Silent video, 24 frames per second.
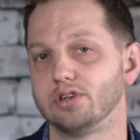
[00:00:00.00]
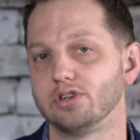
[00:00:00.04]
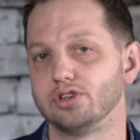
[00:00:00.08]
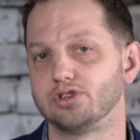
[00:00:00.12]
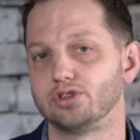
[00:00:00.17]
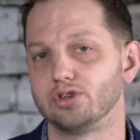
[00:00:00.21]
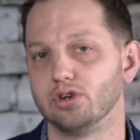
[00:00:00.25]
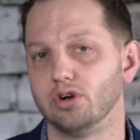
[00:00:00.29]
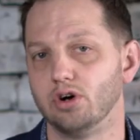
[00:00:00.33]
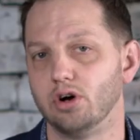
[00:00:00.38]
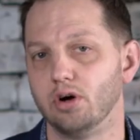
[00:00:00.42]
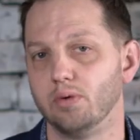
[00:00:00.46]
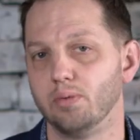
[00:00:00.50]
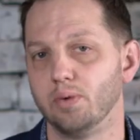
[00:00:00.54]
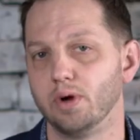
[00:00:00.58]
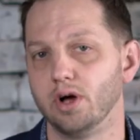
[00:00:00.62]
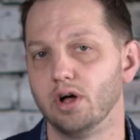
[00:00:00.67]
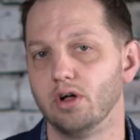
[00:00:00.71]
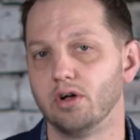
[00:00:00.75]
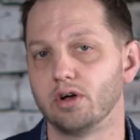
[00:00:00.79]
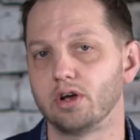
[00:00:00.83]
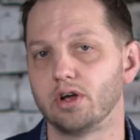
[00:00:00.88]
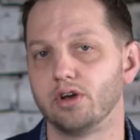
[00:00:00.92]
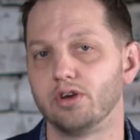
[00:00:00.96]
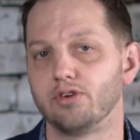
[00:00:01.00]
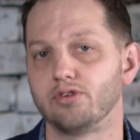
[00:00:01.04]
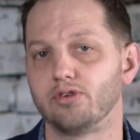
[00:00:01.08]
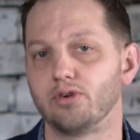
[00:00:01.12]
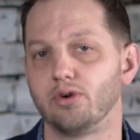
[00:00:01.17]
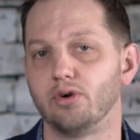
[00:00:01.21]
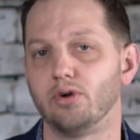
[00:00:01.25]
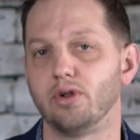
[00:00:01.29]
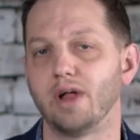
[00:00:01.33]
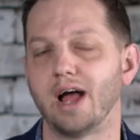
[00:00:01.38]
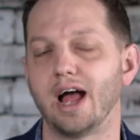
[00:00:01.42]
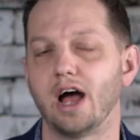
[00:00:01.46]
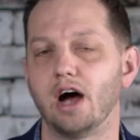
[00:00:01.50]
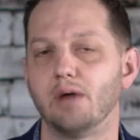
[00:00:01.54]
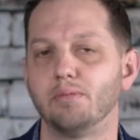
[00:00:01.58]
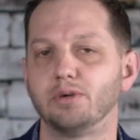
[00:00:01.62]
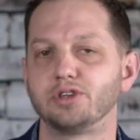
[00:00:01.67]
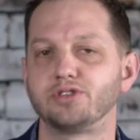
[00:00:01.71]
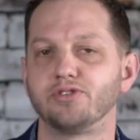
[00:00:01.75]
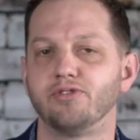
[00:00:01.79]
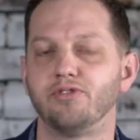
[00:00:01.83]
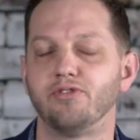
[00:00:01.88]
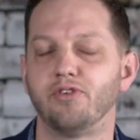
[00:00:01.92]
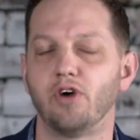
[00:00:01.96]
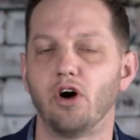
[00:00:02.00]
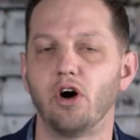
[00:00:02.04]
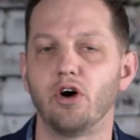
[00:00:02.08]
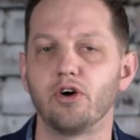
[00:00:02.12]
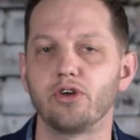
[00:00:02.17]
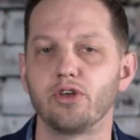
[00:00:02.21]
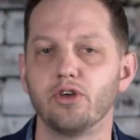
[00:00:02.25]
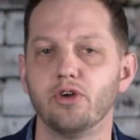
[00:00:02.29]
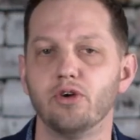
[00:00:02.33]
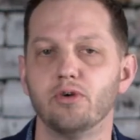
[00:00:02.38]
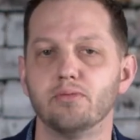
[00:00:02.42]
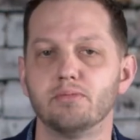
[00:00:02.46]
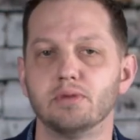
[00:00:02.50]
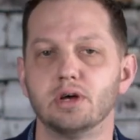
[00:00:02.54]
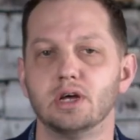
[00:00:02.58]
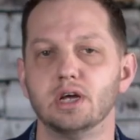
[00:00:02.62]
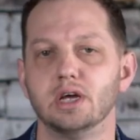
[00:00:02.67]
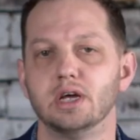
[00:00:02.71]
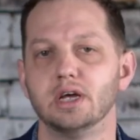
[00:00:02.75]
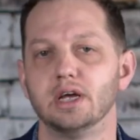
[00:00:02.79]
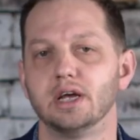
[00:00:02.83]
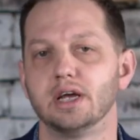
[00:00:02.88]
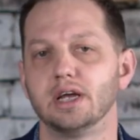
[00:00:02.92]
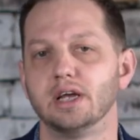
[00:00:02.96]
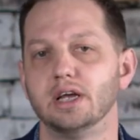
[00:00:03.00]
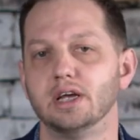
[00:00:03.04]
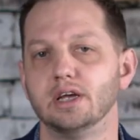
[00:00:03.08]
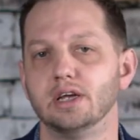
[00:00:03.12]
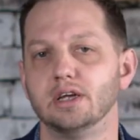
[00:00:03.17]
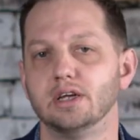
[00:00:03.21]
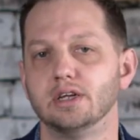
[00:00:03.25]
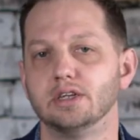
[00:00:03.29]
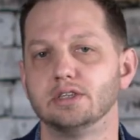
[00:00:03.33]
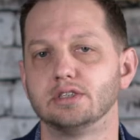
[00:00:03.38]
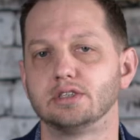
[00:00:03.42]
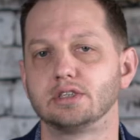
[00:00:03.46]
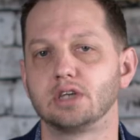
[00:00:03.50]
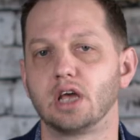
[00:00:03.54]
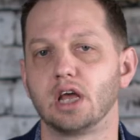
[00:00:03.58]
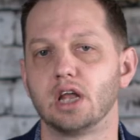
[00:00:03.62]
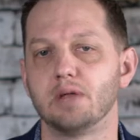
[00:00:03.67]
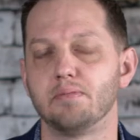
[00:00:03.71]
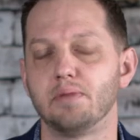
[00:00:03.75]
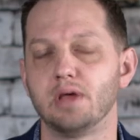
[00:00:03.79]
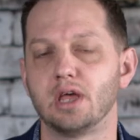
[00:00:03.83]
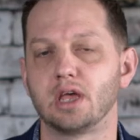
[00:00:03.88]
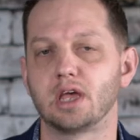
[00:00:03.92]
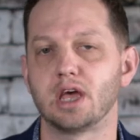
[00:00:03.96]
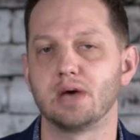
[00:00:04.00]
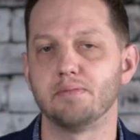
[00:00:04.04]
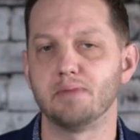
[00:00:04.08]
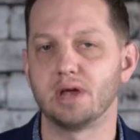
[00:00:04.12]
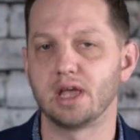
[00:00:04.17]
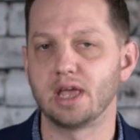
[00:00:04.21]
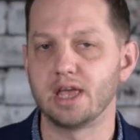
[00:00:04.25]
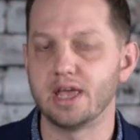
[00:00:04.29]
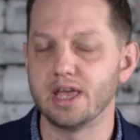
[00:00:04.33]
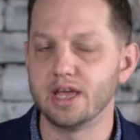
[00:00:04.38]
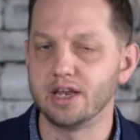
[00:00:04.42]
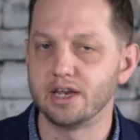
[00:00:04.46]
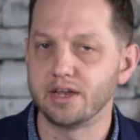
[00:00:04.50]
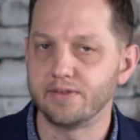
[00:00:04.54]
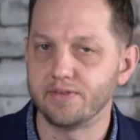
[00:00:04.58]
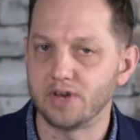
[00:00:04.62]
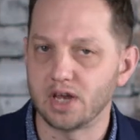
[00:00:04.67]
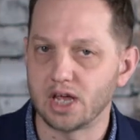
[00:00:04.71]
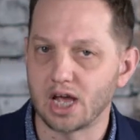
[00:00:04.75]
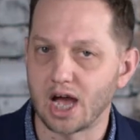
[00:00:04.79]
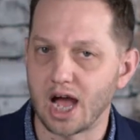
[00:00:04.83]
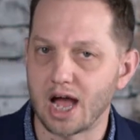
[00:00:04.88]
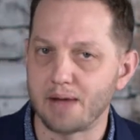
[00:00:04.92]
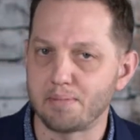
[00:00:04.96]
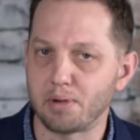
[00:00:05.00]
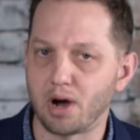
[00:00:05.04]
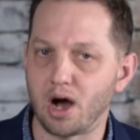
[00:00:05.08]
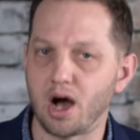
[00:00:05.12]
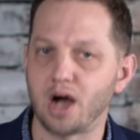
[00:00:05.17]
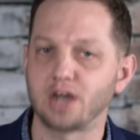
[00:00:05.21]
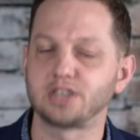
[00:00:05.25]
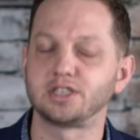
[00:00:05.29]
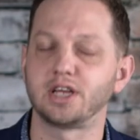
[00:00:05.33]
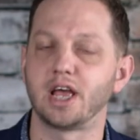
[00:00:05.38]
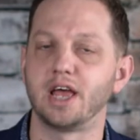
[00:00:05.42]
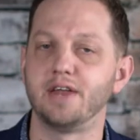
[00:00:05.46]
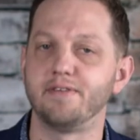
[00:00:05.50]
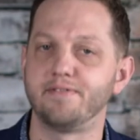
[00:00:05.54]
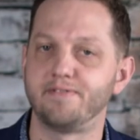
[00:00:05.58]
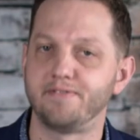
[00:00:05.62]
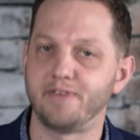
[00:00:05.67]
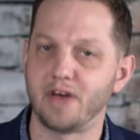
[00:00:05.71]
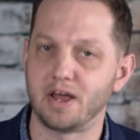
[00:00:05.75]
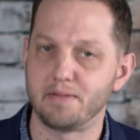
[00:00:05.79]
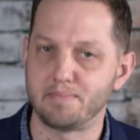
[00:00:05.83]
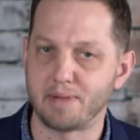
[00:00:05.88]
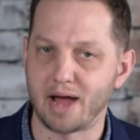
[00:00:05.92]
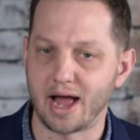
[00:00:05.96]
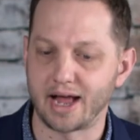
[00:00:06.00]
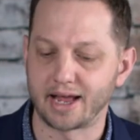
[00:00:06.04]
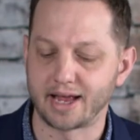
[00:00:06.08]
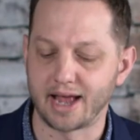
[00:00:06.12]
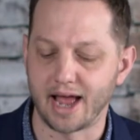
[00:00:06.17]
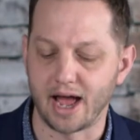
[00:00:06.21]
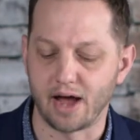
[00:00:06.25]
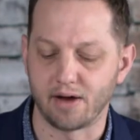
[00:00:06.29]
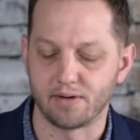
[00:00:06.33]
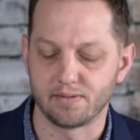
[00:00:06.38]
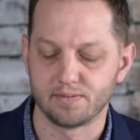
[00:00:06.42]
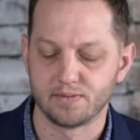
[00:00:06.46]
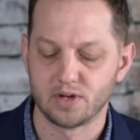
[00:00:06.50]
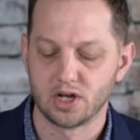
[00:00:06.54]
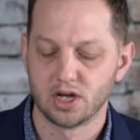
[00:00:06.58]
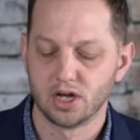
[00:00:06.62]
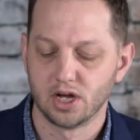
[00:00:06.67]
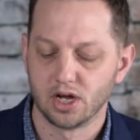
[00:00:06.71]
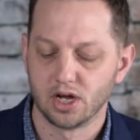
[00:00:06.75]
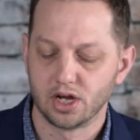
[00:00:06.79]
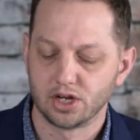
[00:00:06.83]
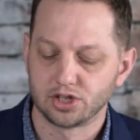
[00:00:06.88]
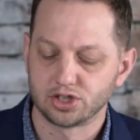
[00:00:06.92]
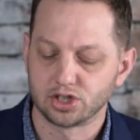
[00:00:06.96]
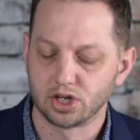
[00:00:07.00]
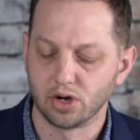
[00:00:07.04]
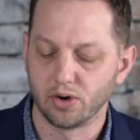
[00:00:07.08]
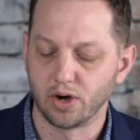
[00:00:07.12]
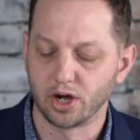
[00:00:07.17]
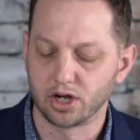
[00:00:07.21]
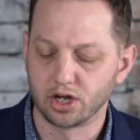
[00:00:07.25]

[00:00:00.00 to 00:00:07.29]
control will control how much volume is going to be coming into the DI box and fed back out. So a